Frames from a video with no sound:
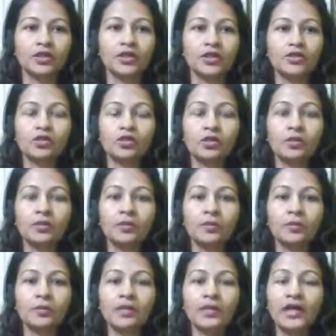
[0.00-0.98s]
So,
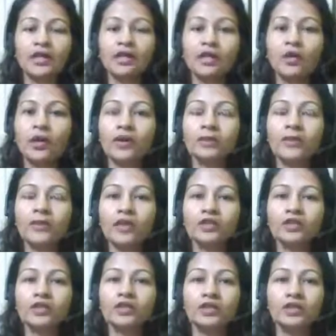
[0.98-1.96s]
again, going
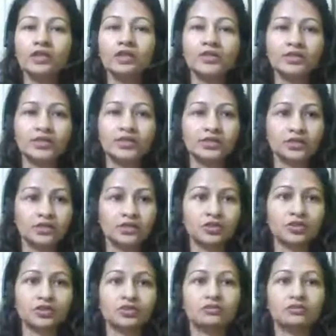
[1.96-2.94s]
back to earlier
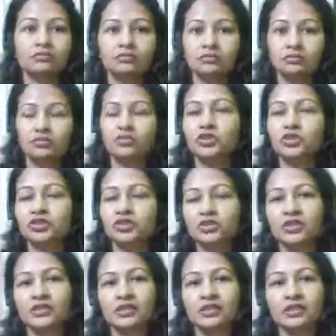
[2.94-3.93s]
research, which
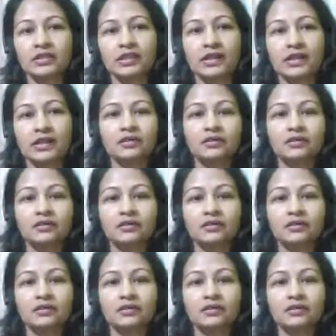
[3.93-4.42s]
suggested that,